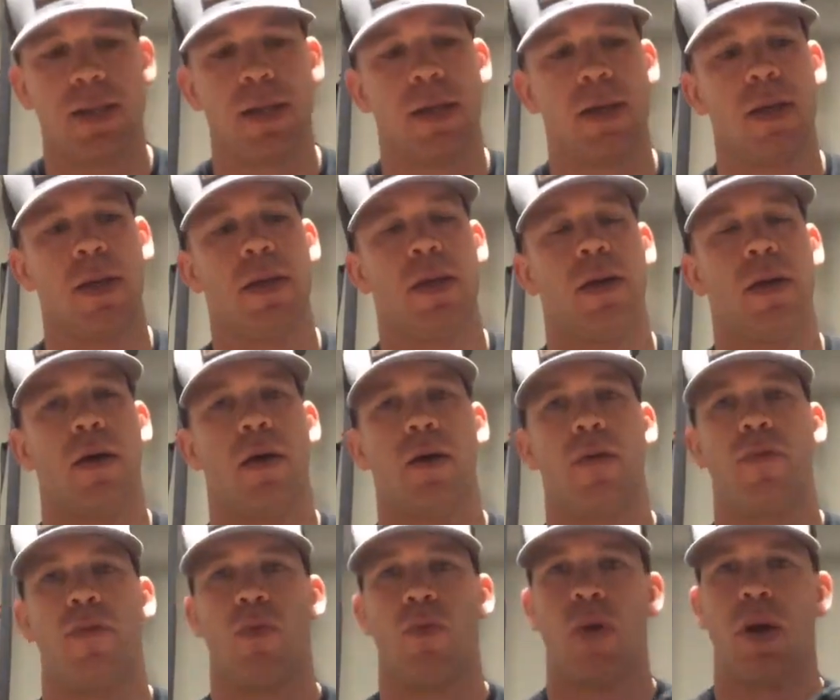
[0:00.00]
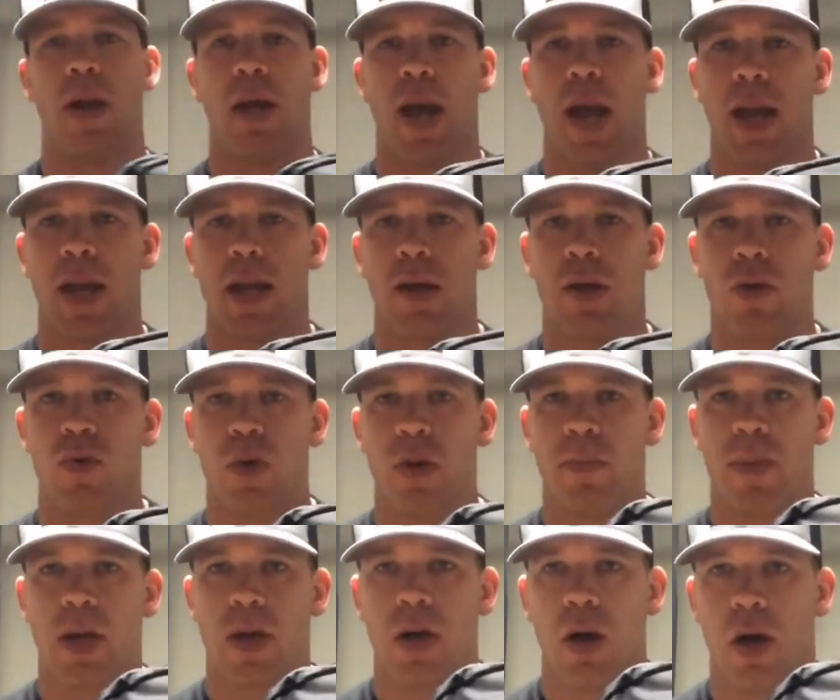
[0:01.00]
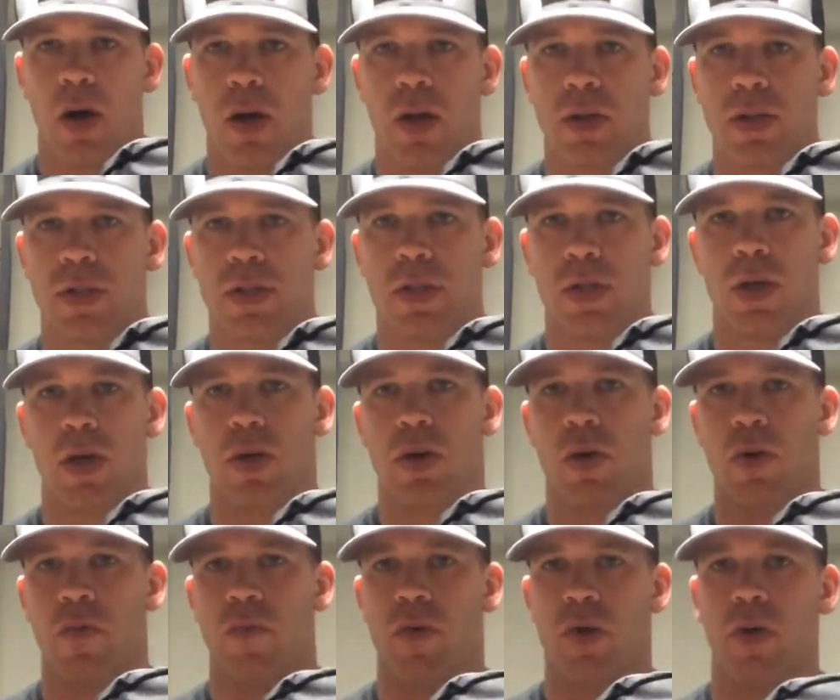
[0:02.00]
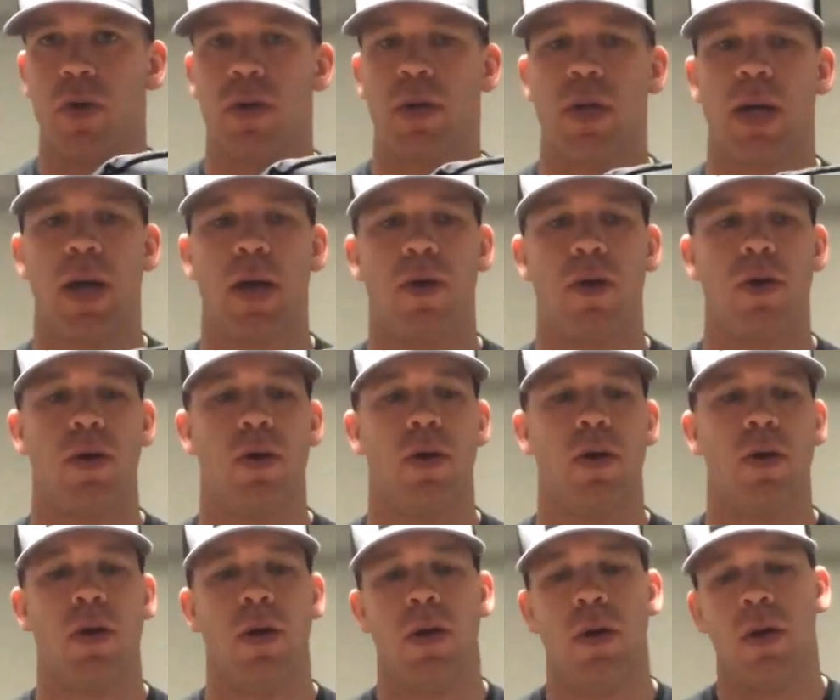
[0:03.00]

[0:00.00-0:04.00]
for what Hackett Equipment calls the Covert carrier.